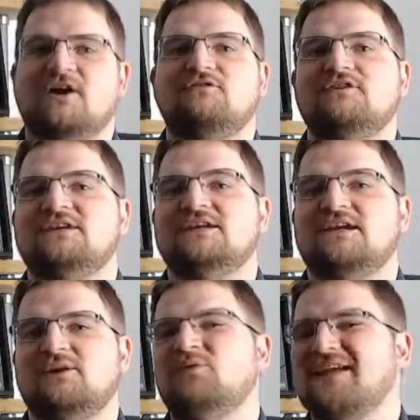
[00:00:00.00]
Hopefully you can
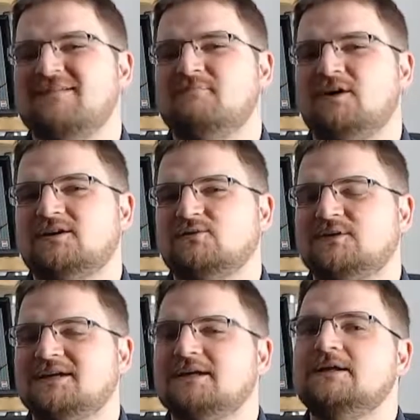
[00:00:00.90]
hear. We'll get the mics
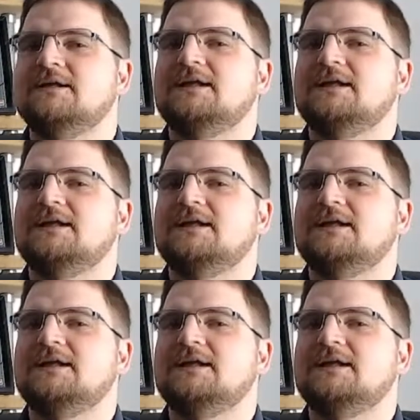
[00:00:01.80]
one day.